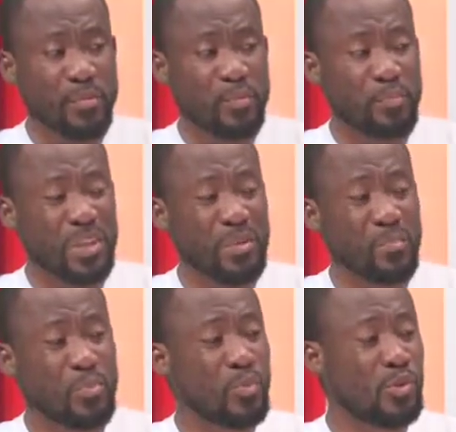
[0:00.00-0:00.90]
being
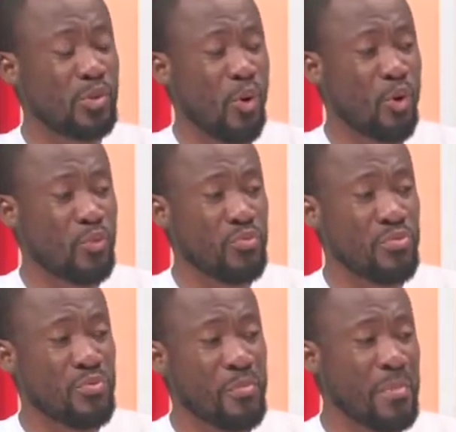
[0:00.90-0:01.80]
put on
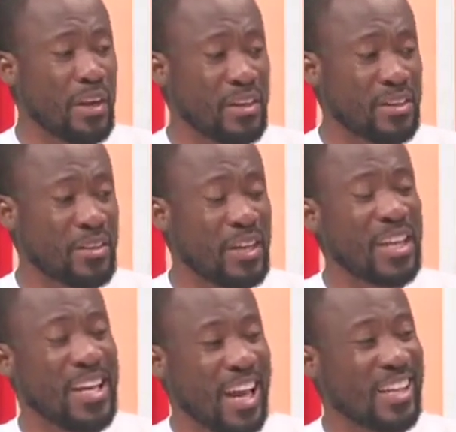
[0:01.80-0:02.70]
remand
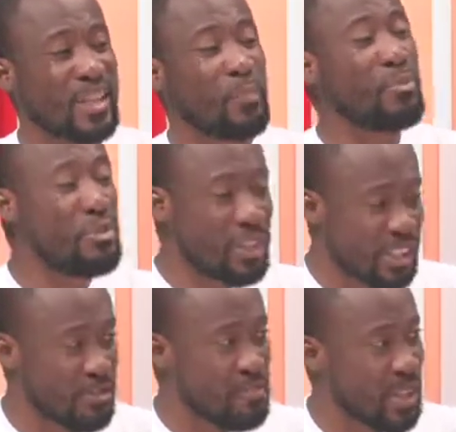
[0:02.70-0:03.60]
is a
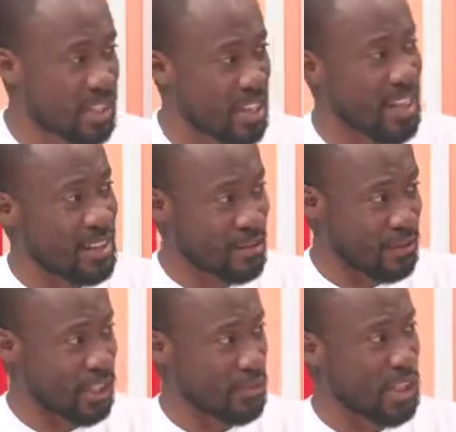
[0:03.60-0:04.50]
punitive measure in the
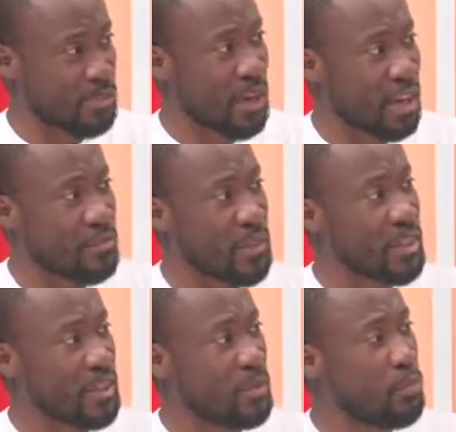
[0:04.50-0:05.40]
first place by
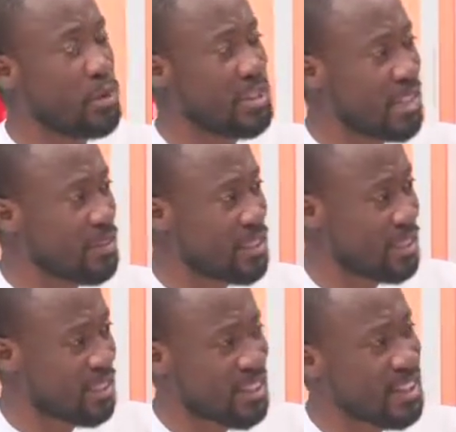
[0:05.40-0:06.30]
the police
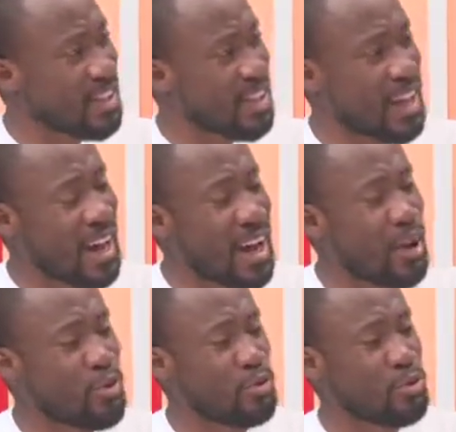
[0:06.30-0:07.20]
service,
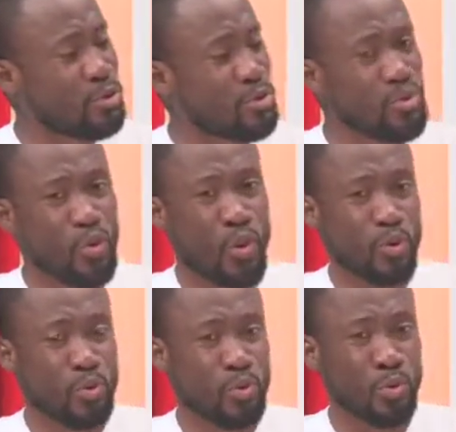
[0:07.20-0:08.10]
how do you
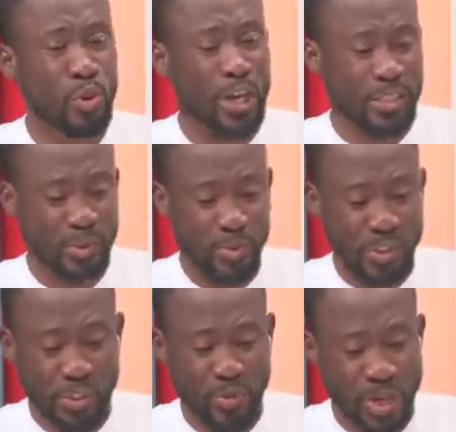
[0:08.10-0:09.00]
undo a
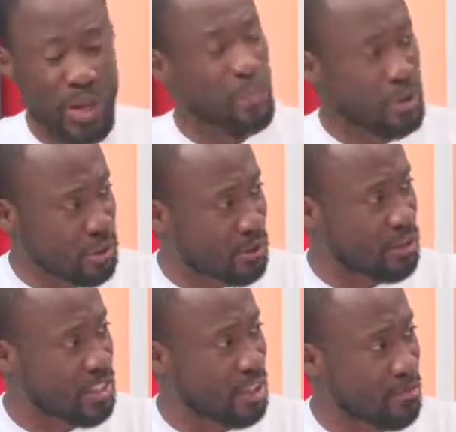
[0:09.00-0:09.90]
situation where a police
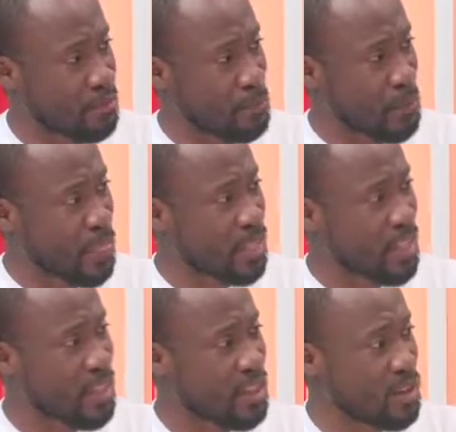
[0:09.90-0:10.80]
officer,
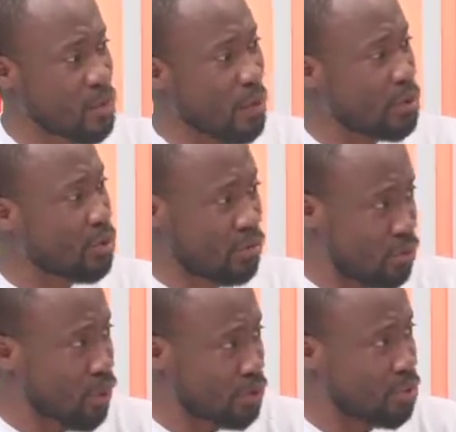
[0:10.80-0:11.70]
or person
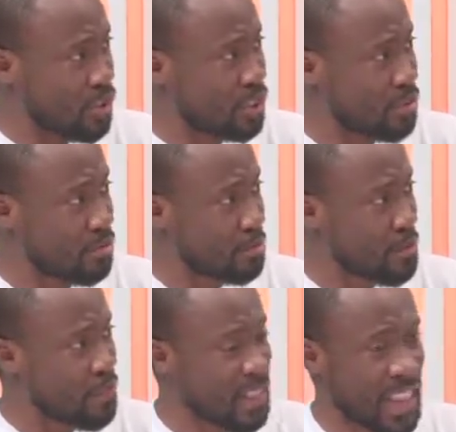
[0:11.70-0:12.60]

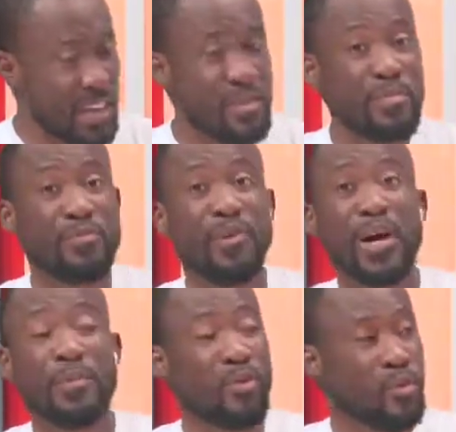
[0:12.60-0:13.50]
even before I
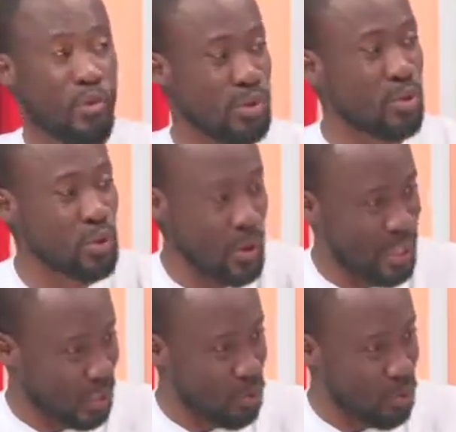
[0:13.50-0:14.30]
become court, no one can say